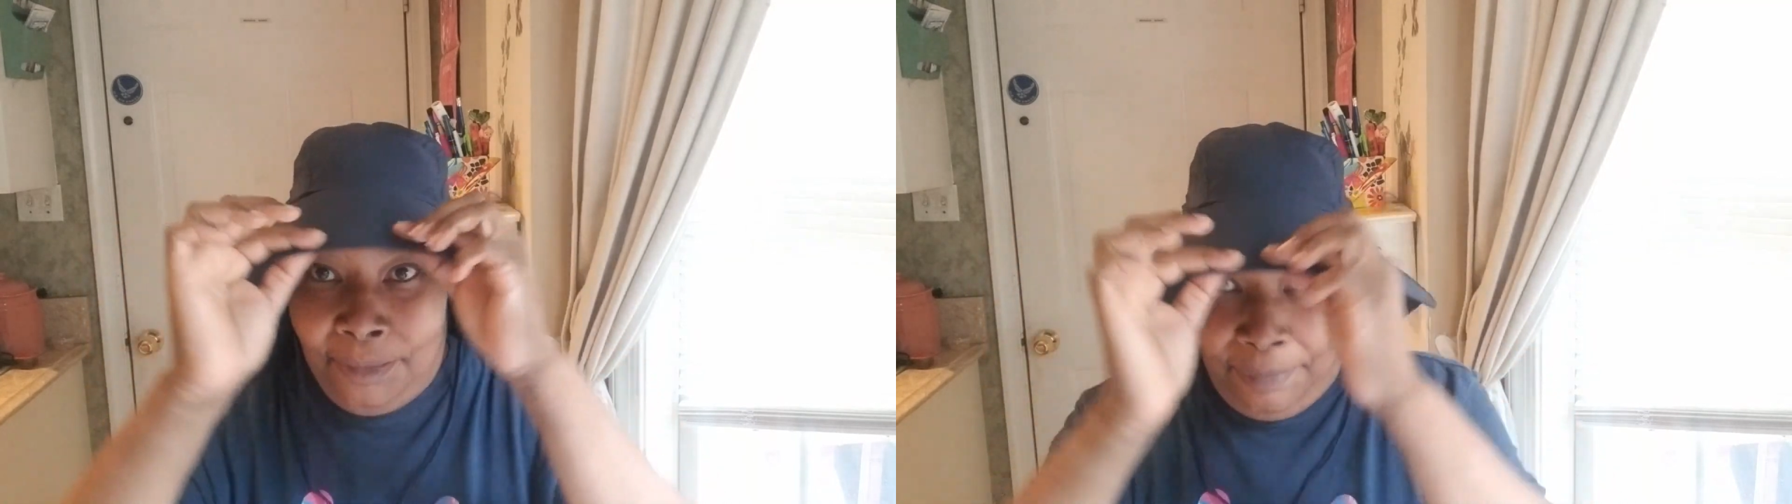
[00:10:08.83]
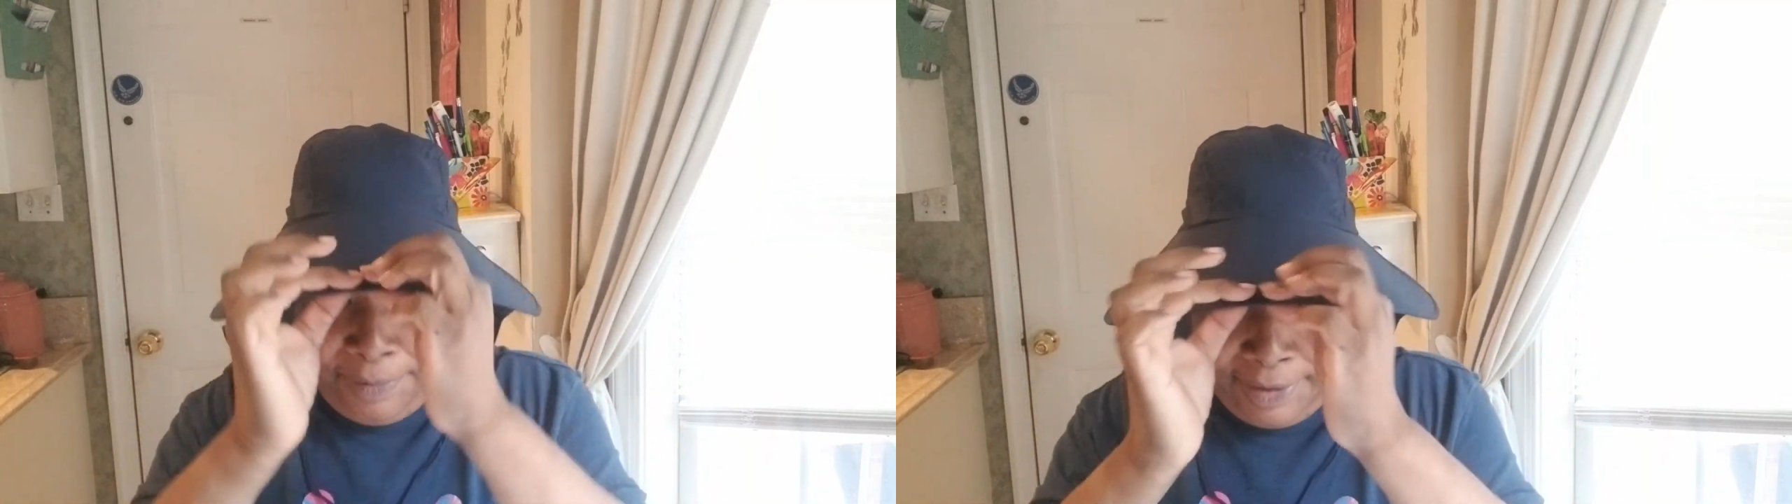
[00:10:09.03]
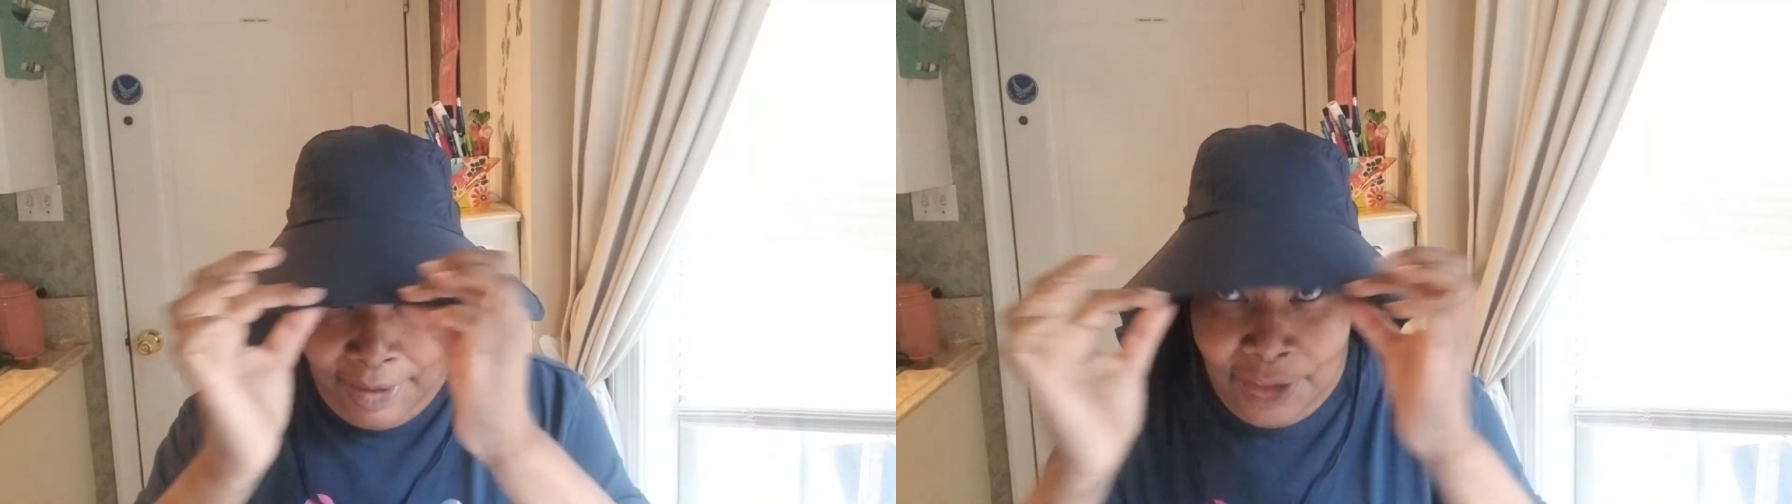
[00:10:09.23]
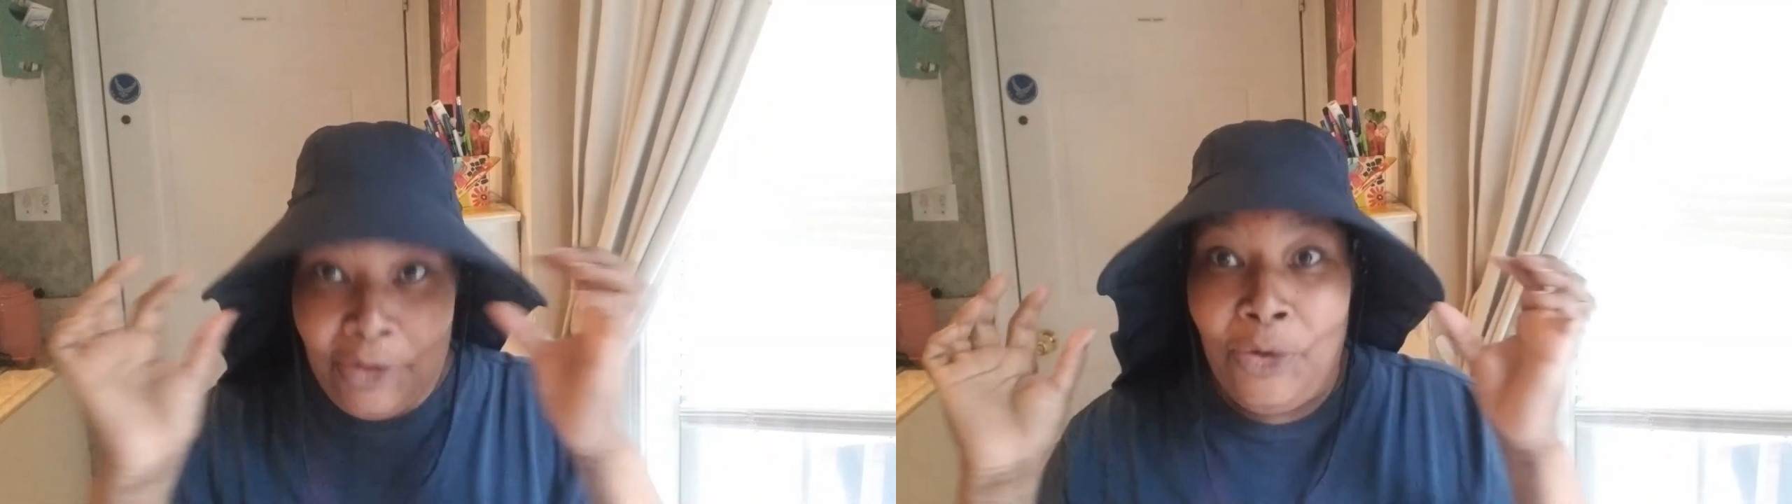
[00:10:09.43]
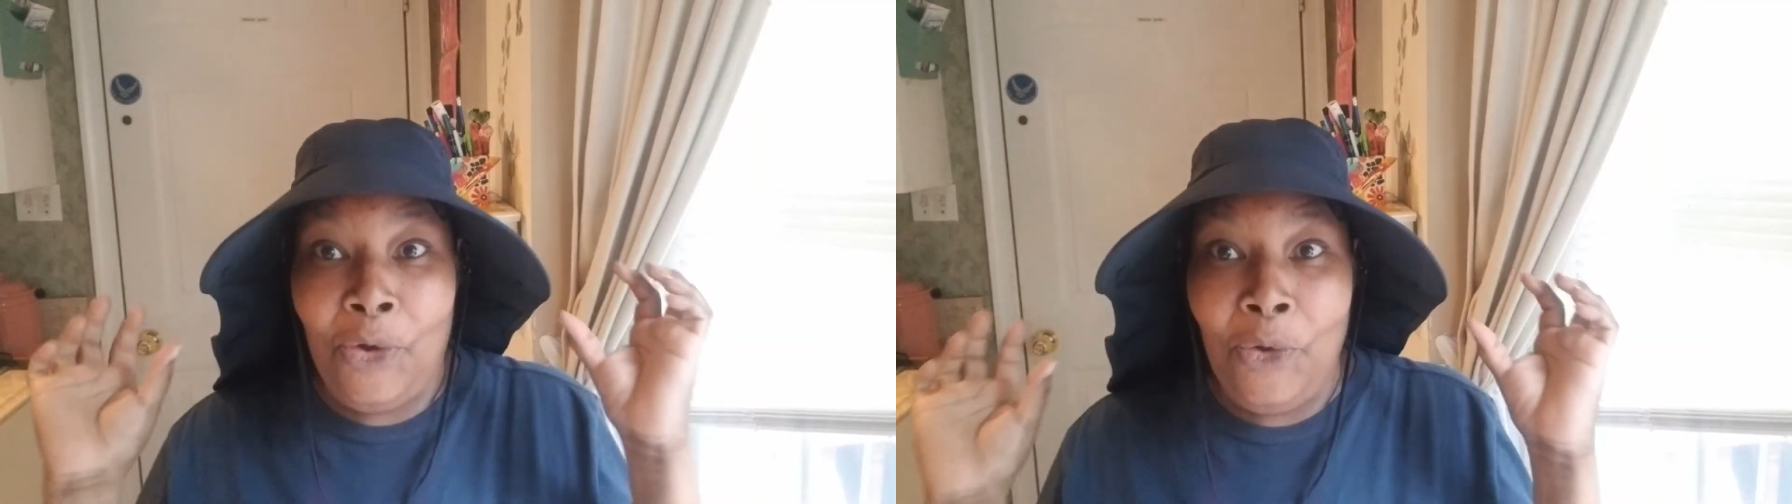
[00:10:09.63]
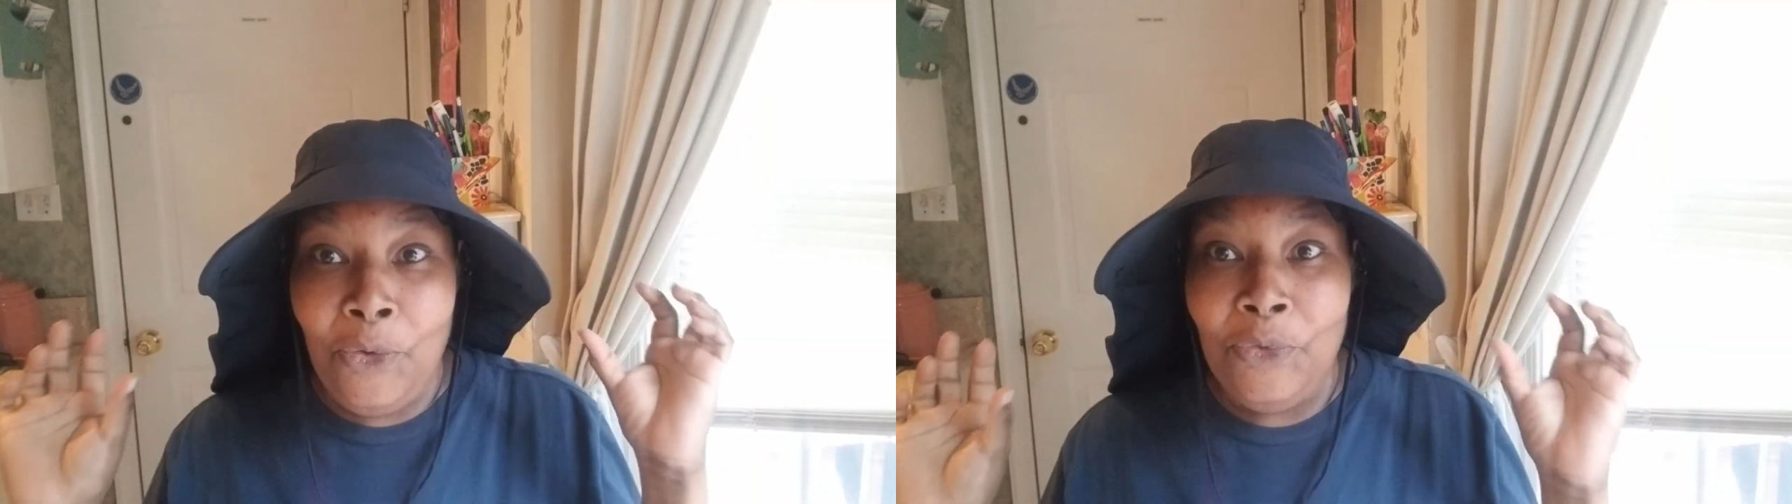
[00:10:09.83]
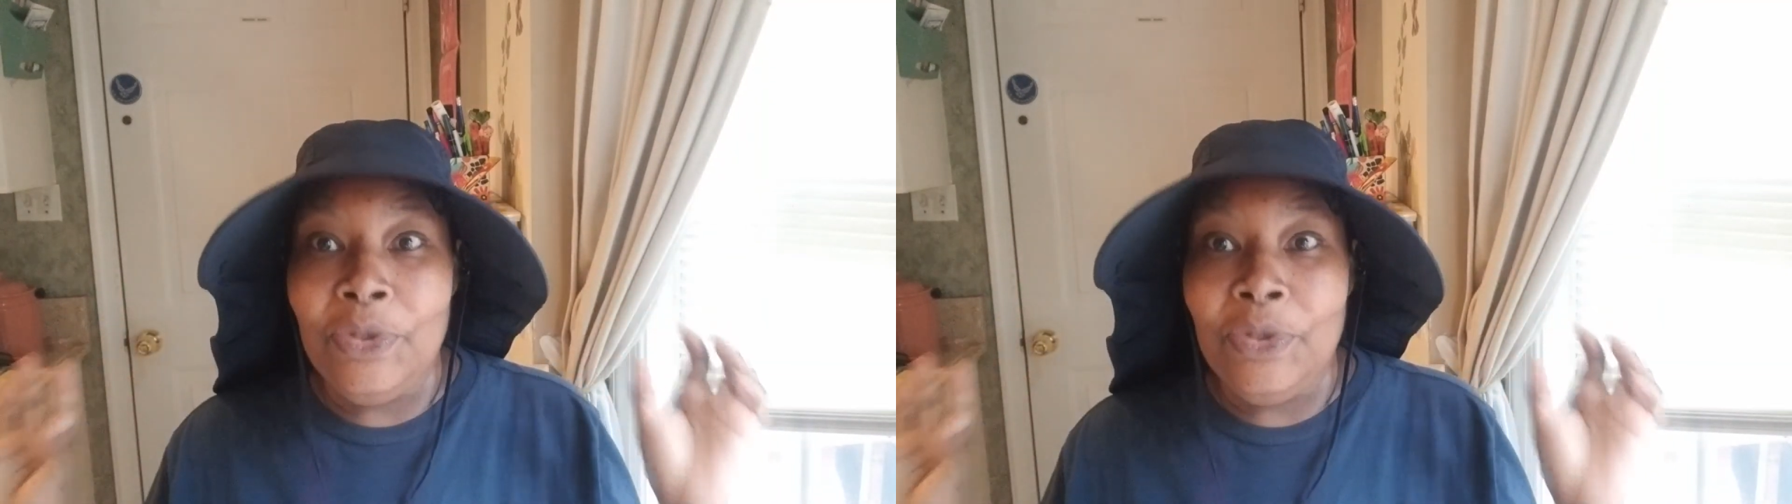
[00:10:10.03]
But Nicole,